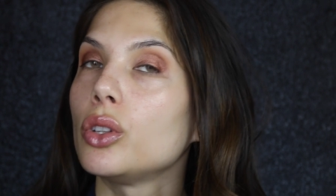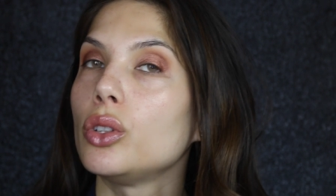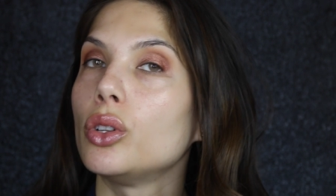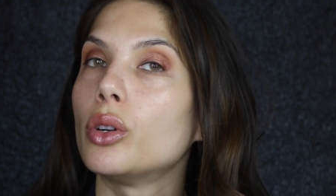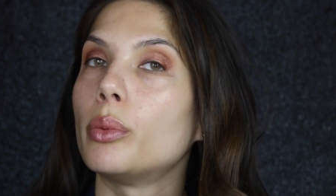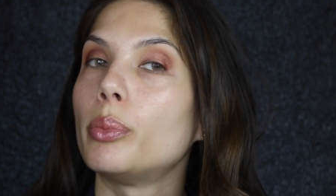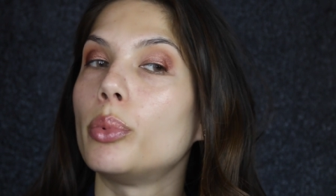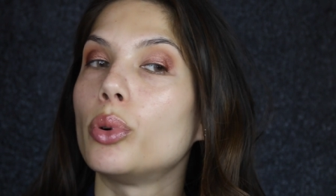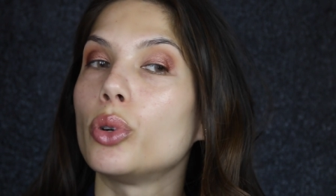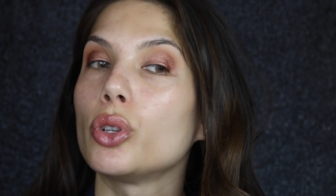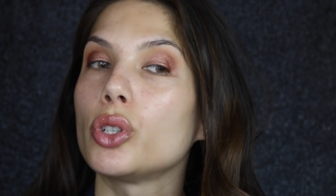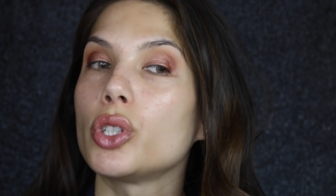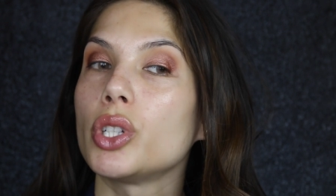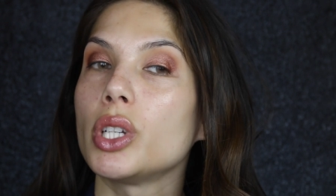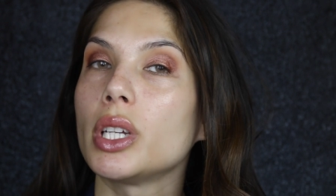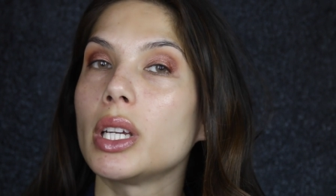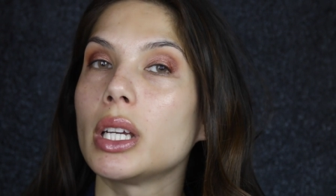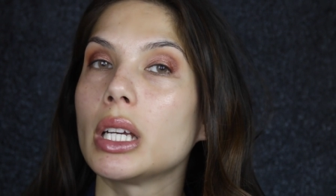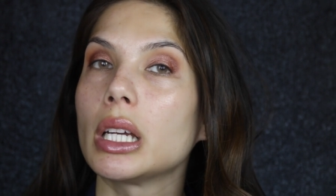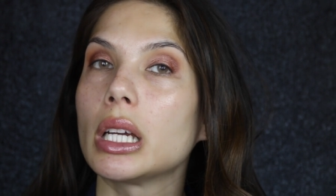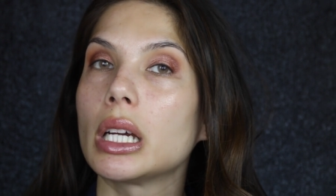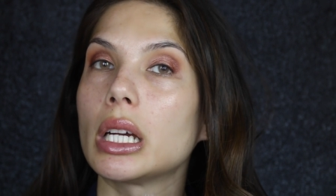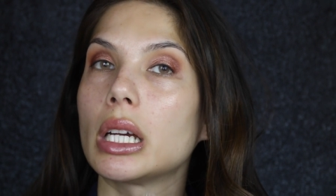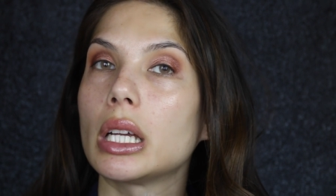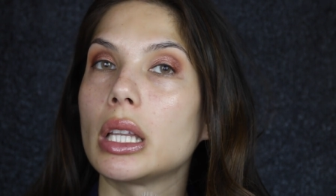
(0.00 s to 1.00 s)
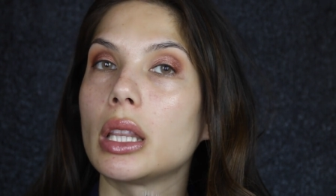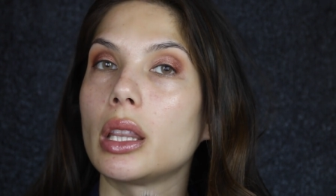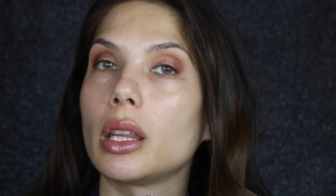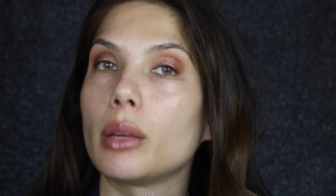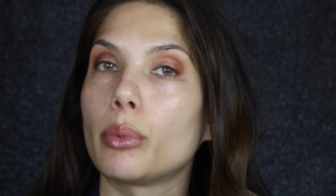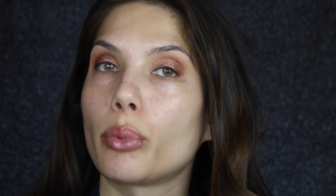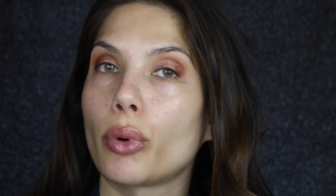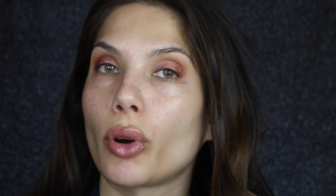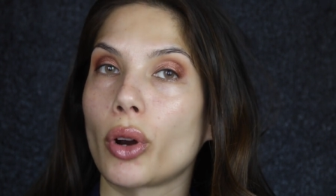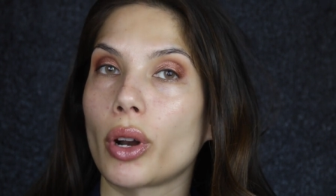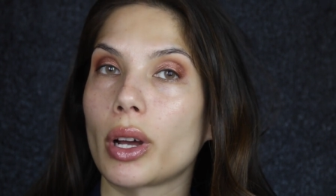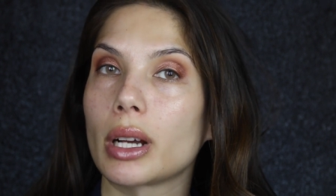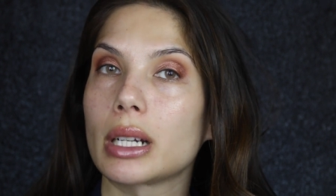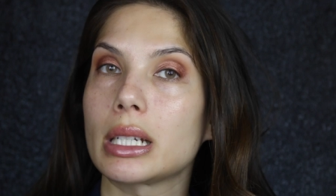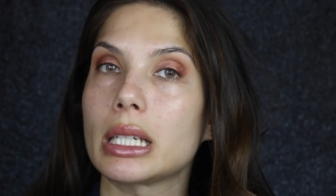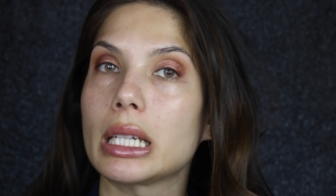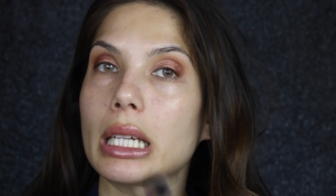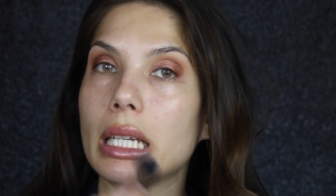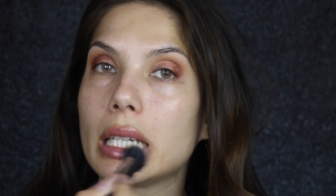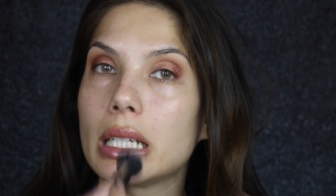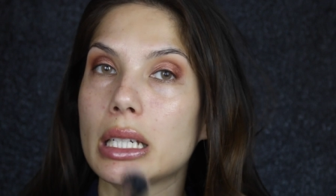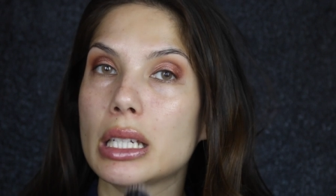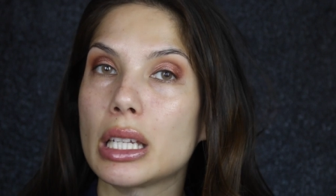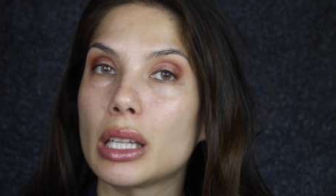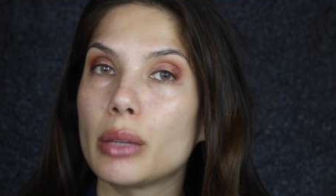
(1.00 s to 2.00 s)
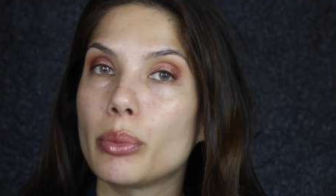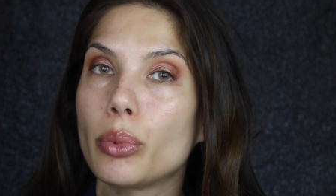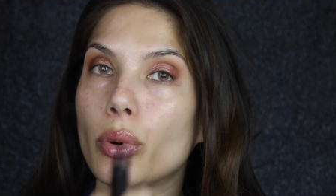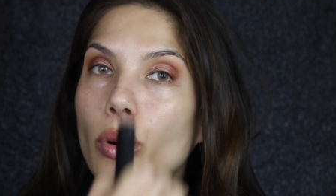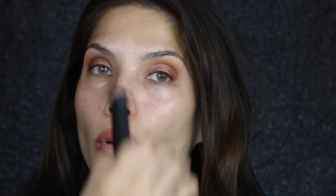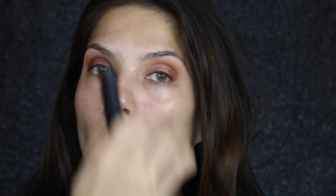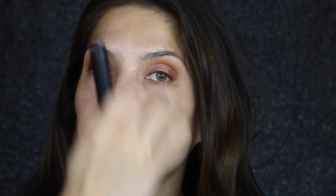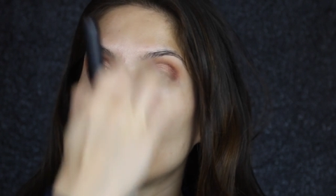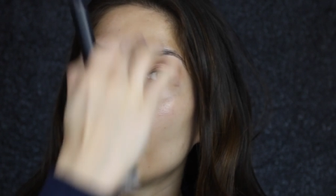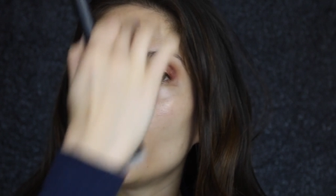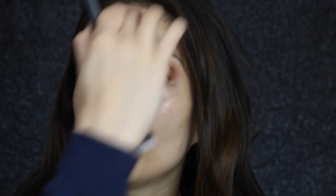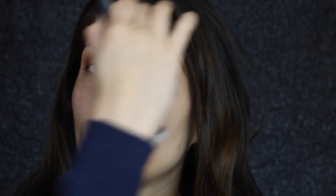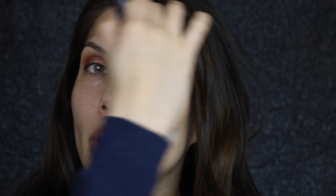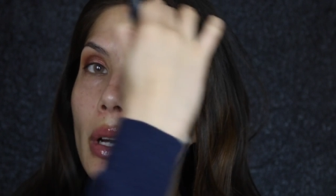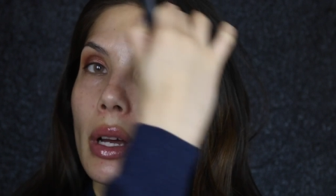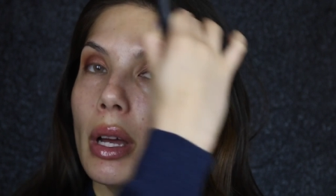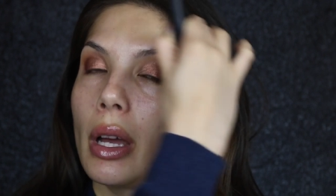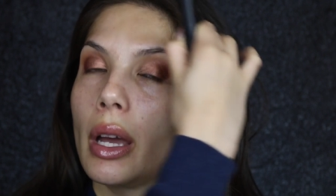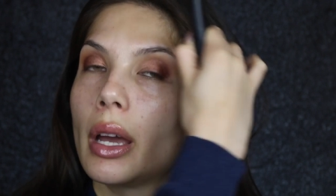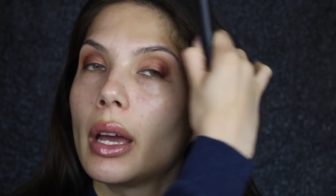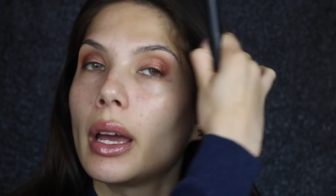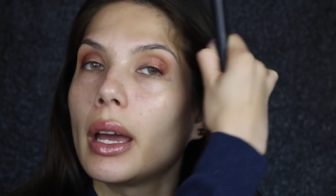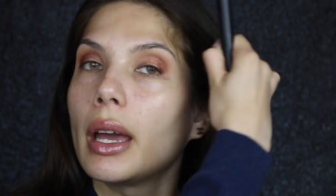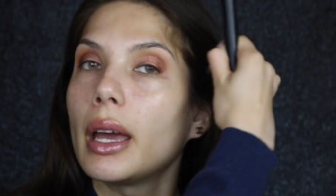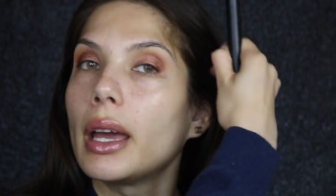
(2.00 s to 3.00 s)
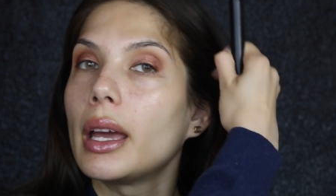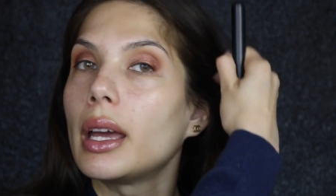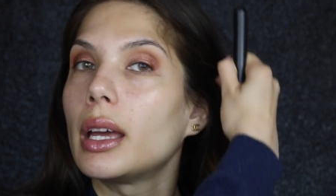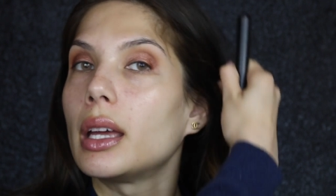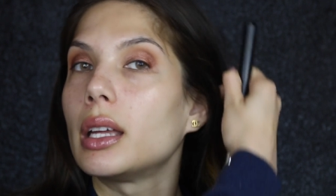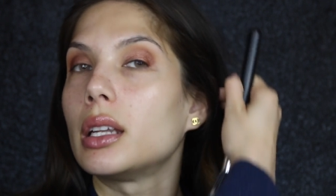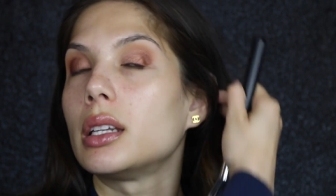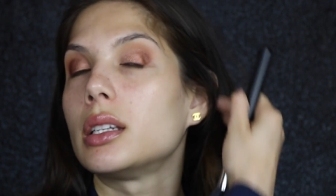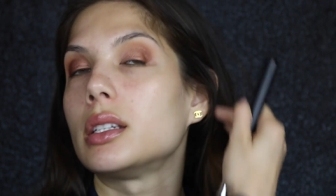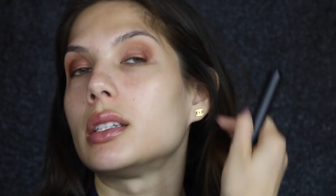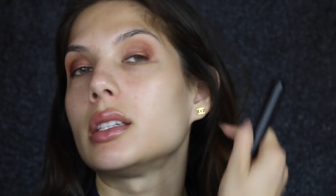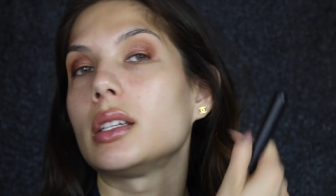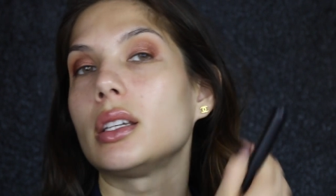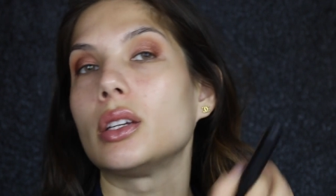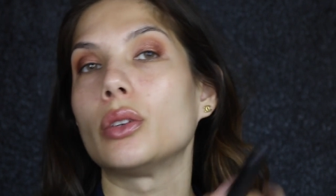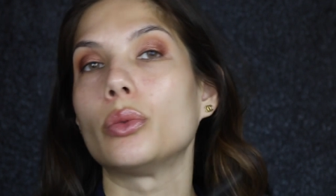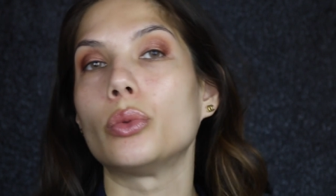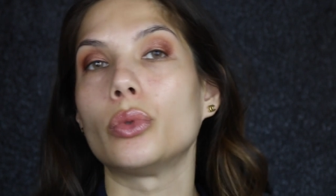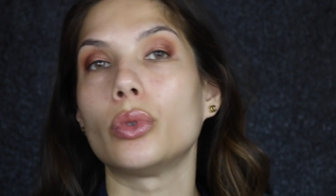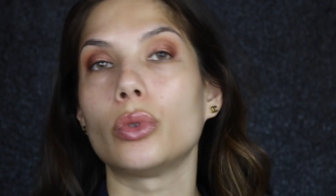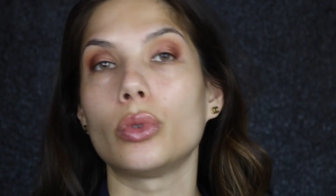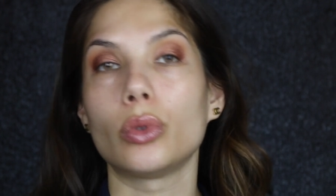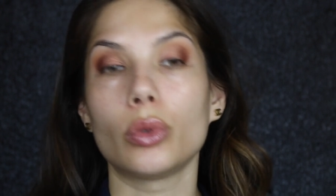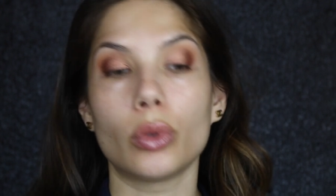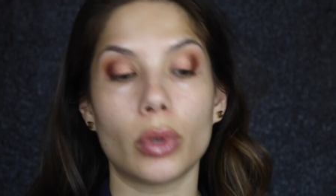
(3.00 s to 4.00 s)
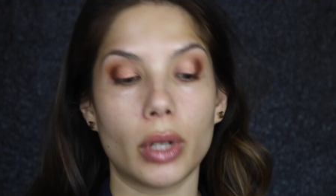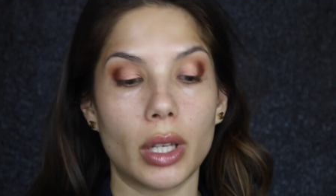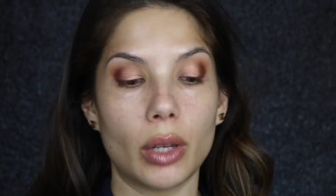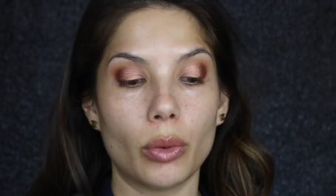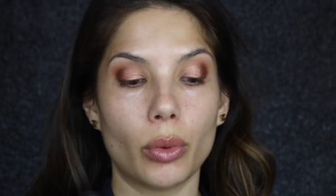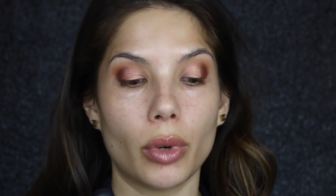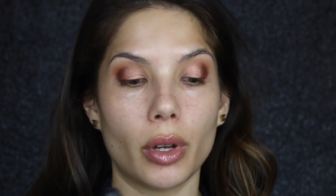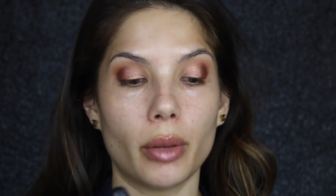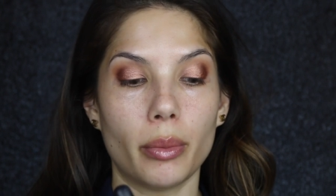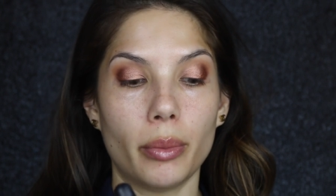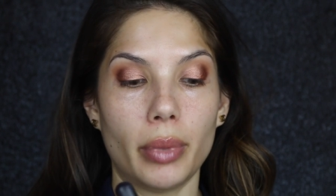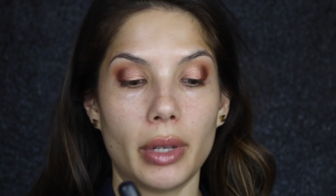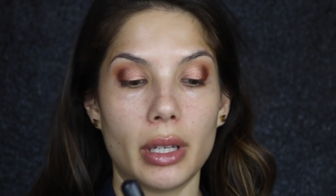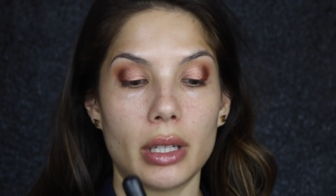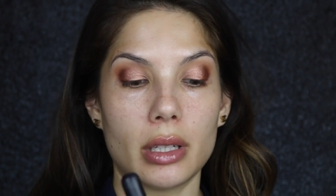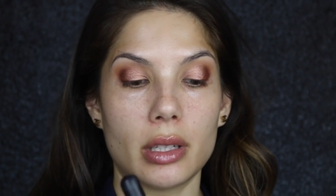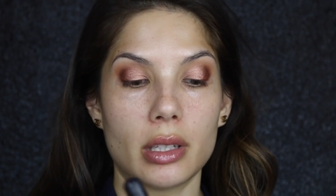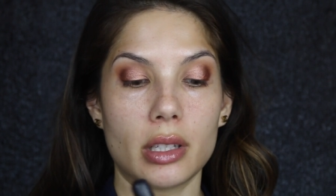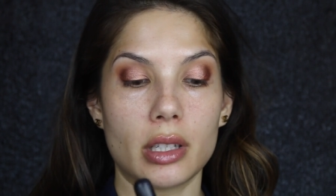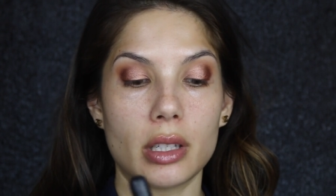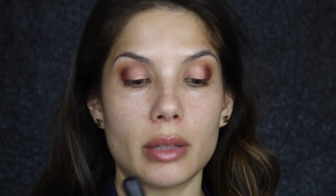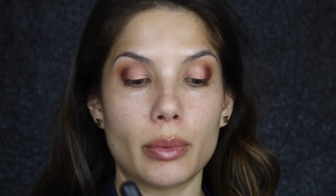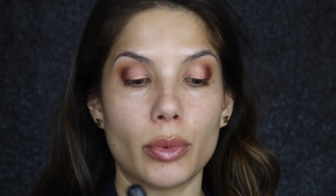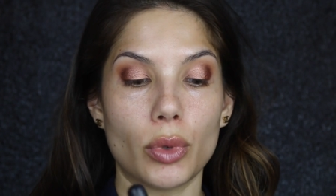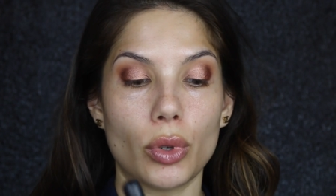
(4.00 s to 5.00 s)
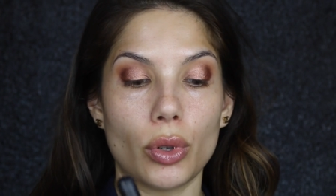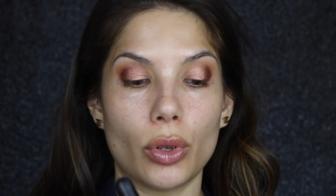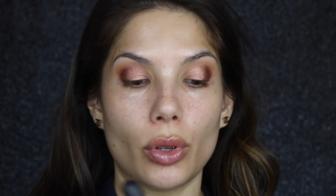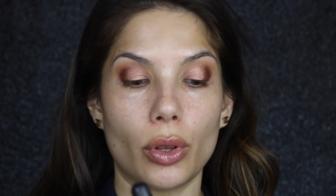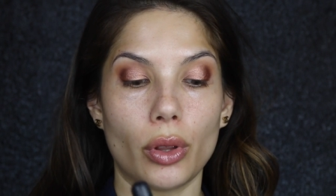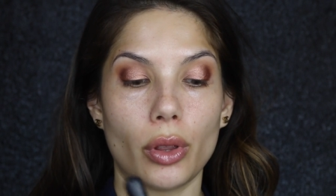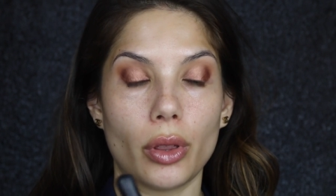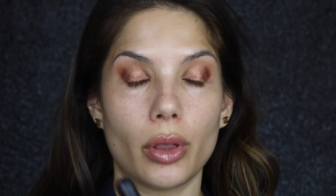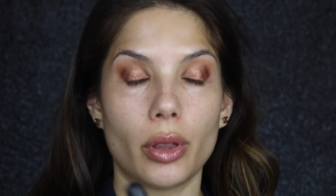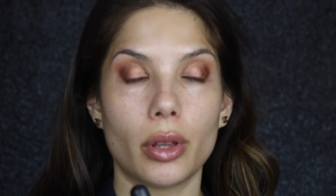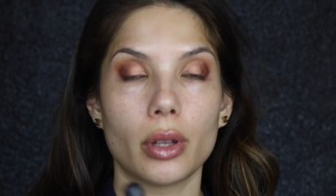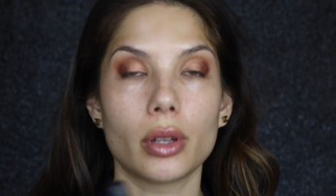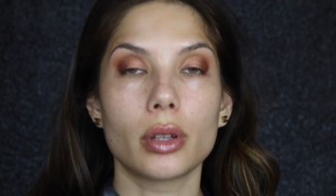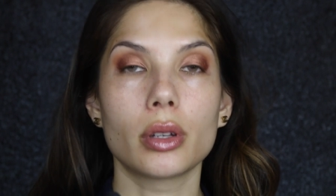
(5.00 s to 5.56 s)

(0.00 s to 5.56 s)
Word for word: you're pushing the product into the pore, and it won't be as smooth